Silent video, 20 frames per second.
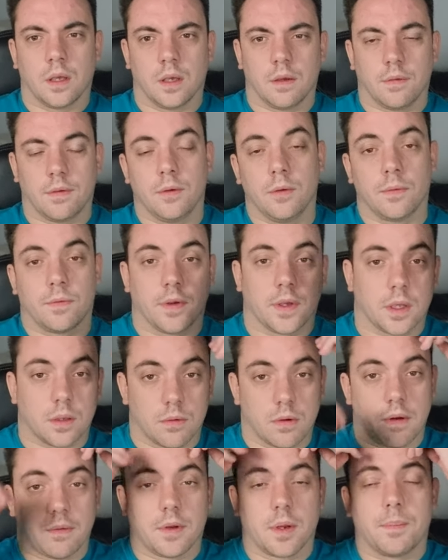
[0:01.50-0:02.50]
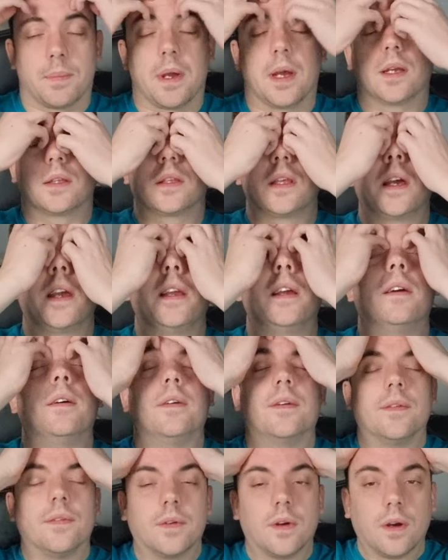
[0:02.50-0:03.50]
If you think you're having a bad day,
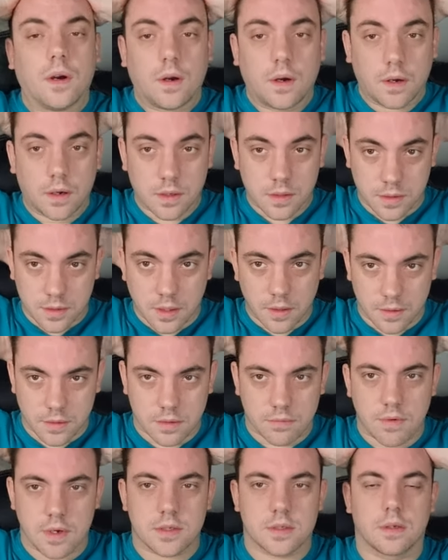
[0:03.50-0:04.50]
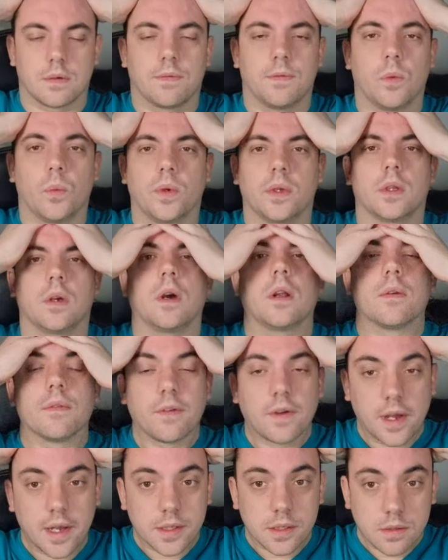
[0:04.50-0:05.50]
oh, so is the rest of the 49er
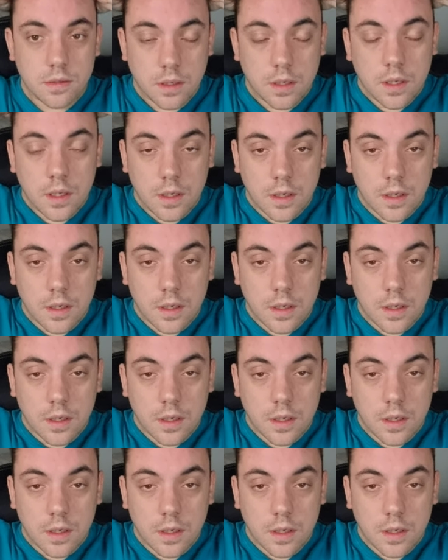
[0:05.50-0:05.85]
fans.